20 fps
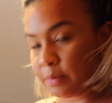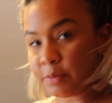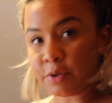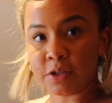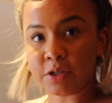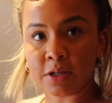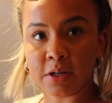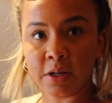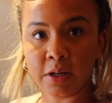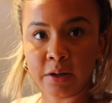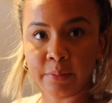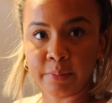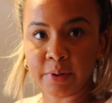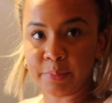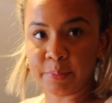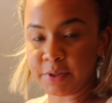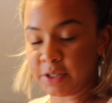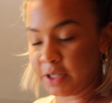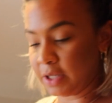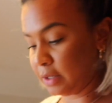just cutting my
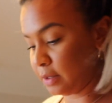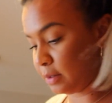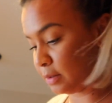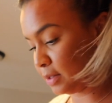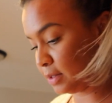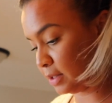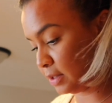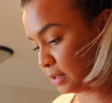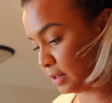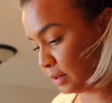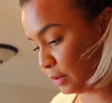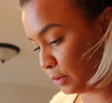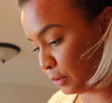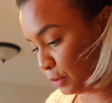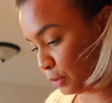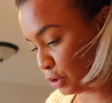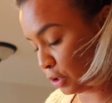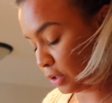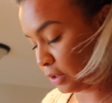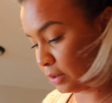potatoes into
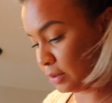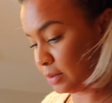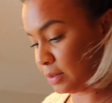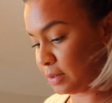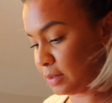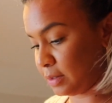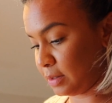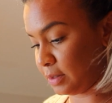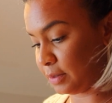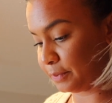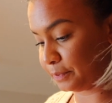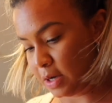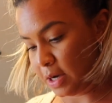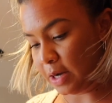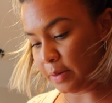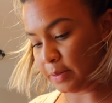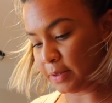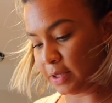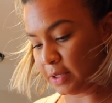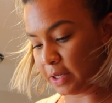little chunks.
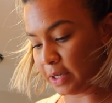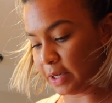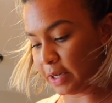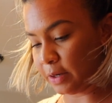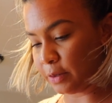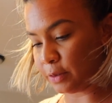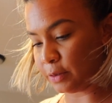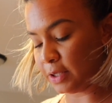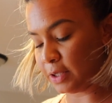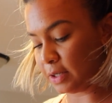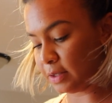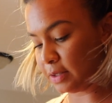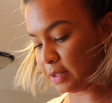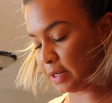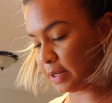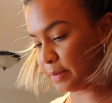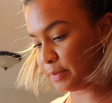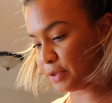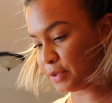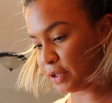I was looking at hotels
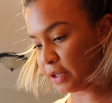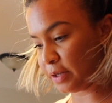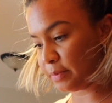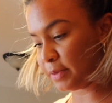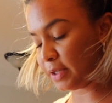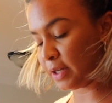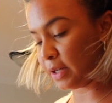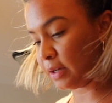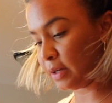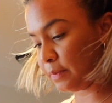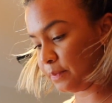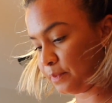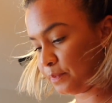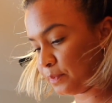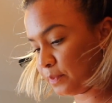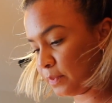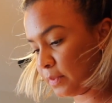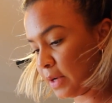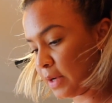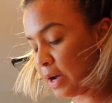in Amsterdam today.
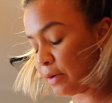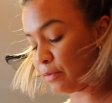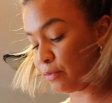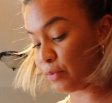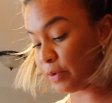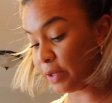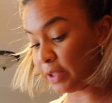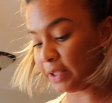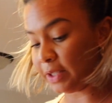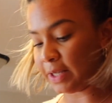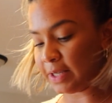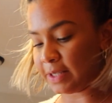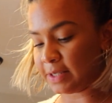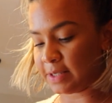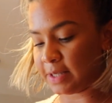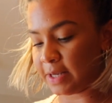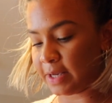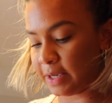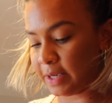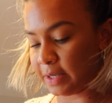I really like
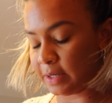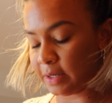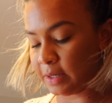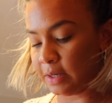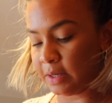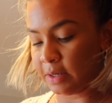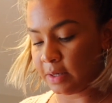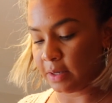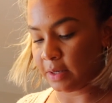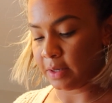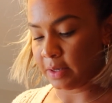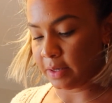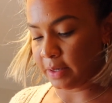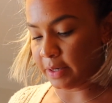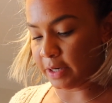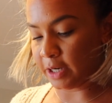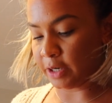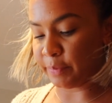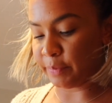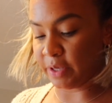staying in
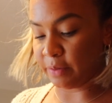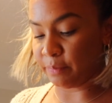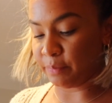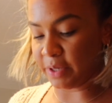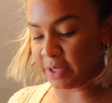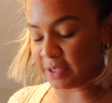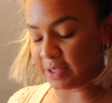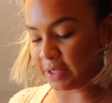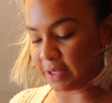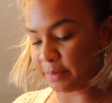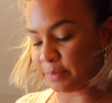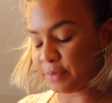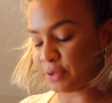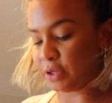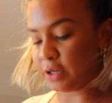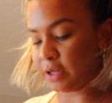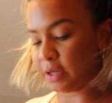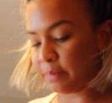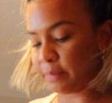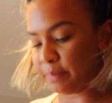Airbnbs in
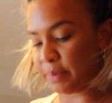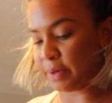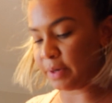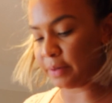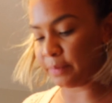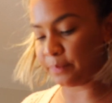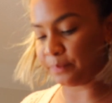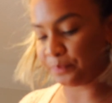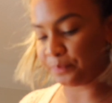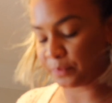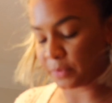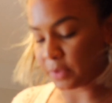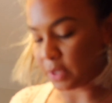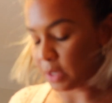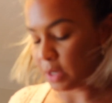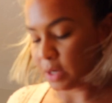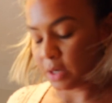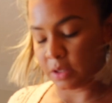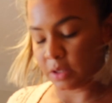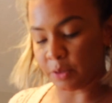Amsterdam, but
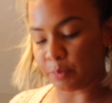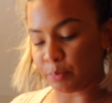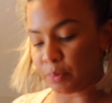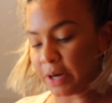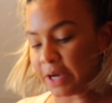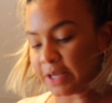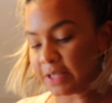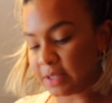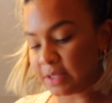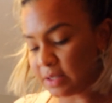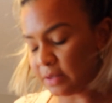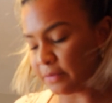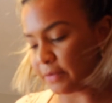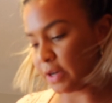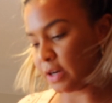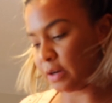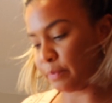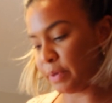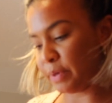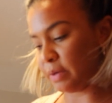the prices
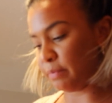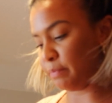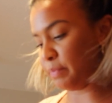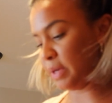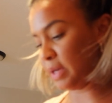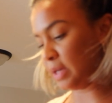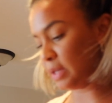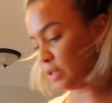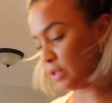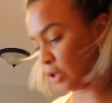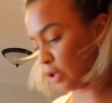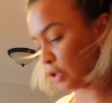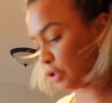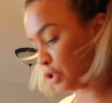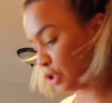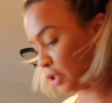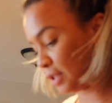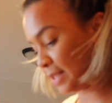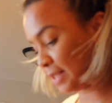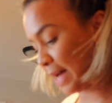of Airbnbs are
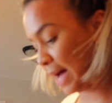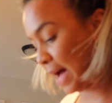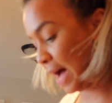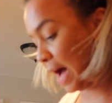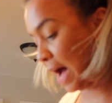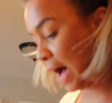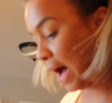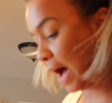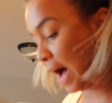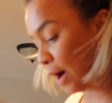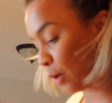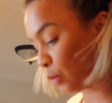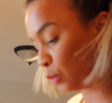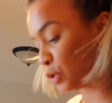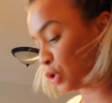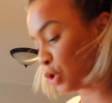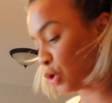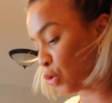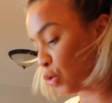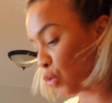just
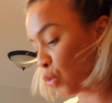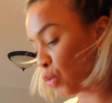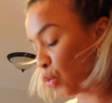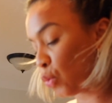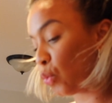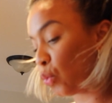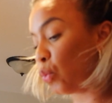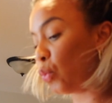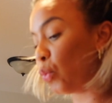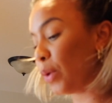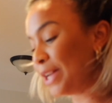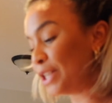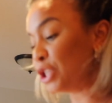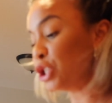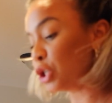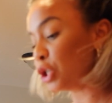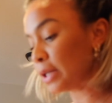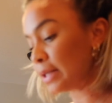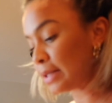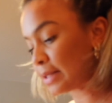
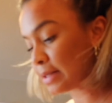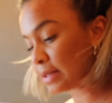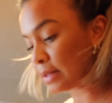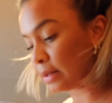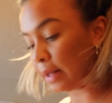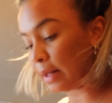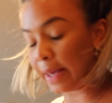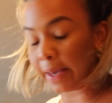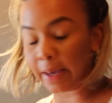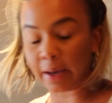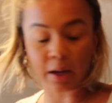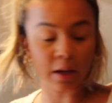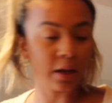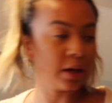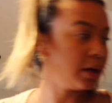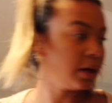outrageous. Like,